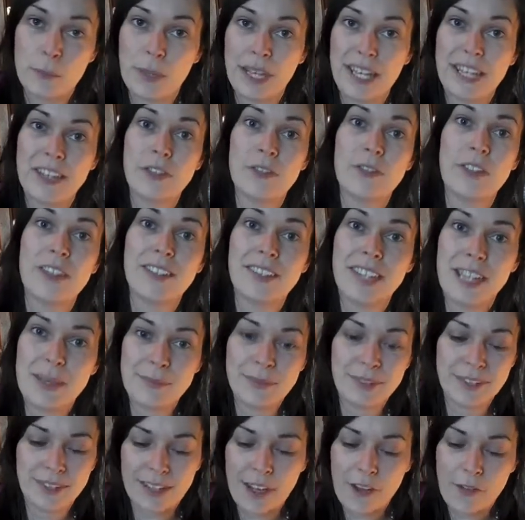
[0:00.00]
made of the
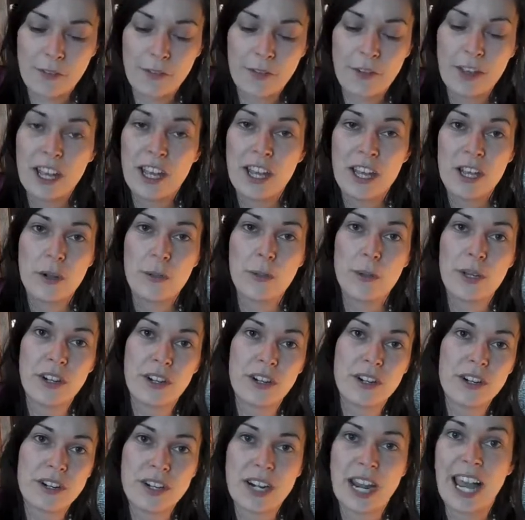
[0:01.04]
same stuff. We
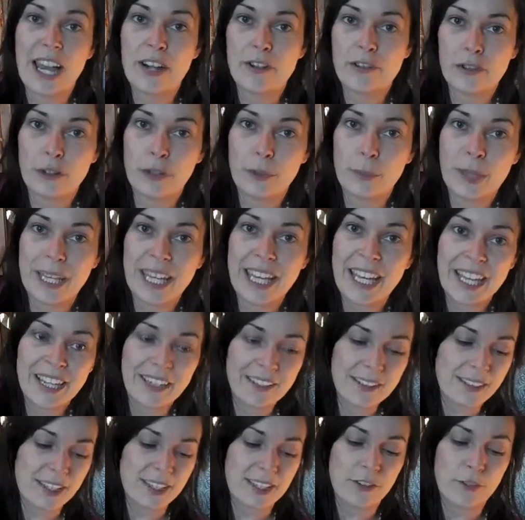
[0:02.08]
are natural
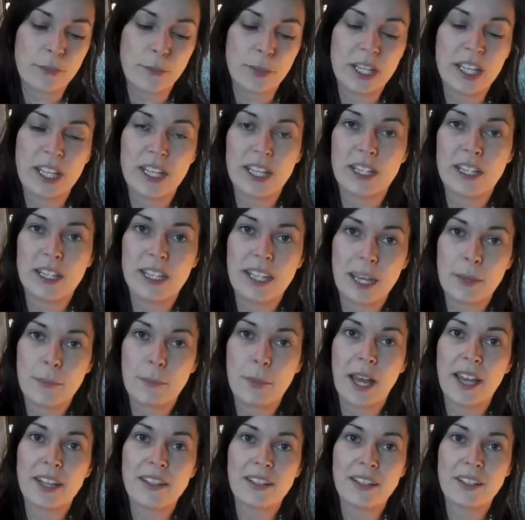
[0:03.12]
beings, and if we can
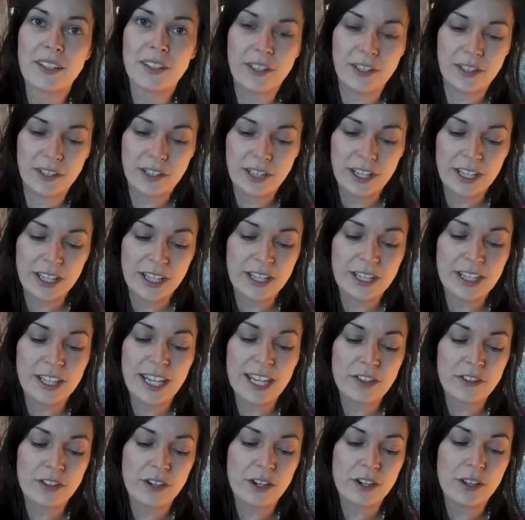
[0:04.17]
get back to
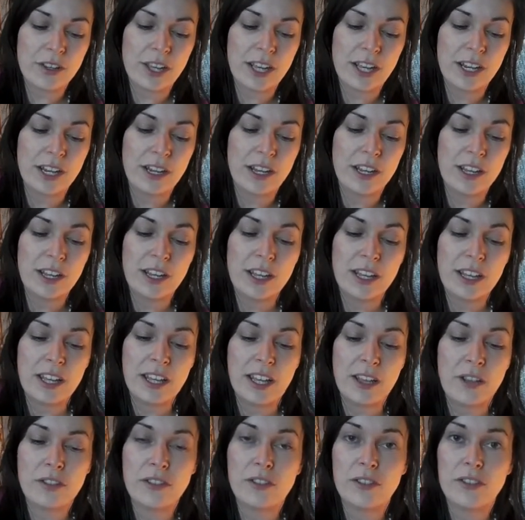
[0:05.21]
nature, then
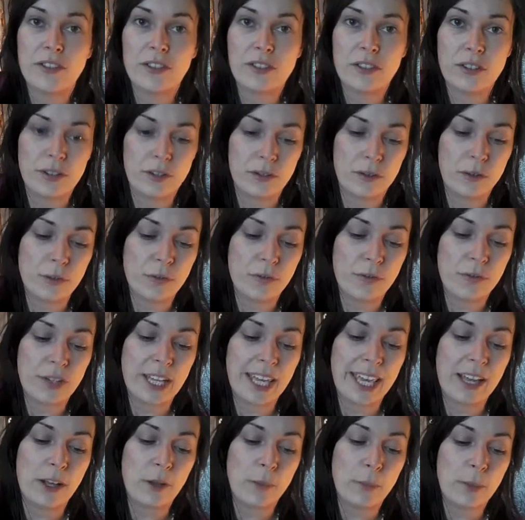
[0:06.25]
it should
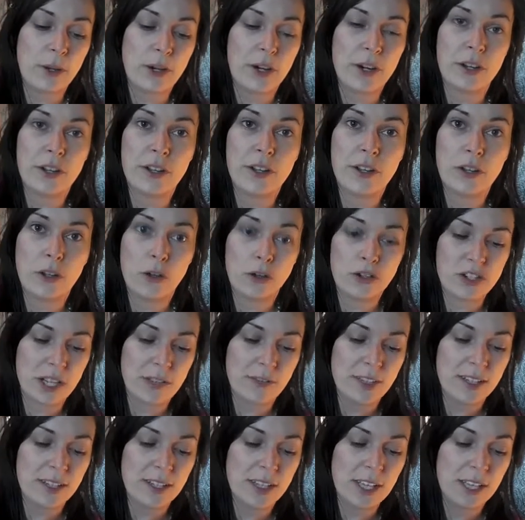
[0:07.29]
hopefully help our
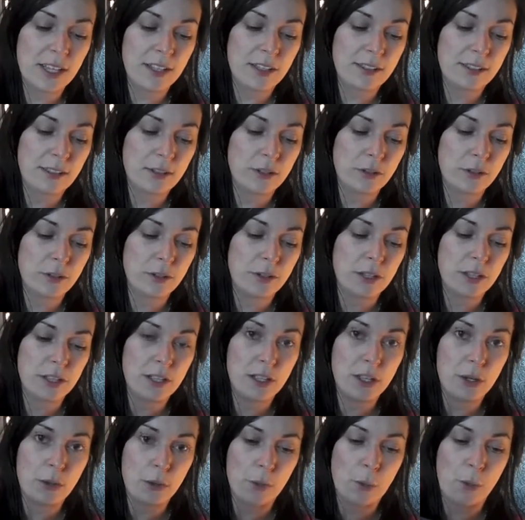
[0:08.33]
longevity. So,
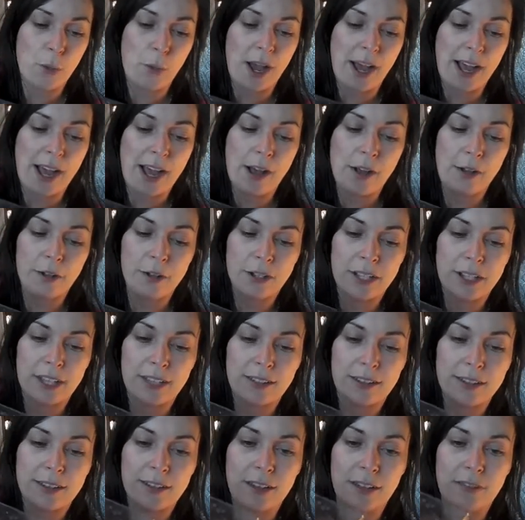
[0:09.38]
wow, look at
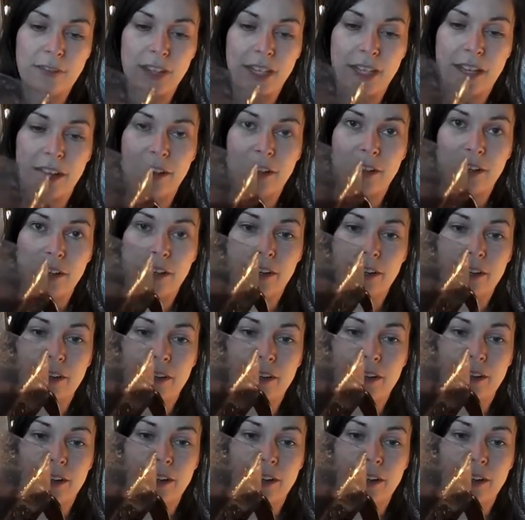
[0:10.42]
this lovely colour.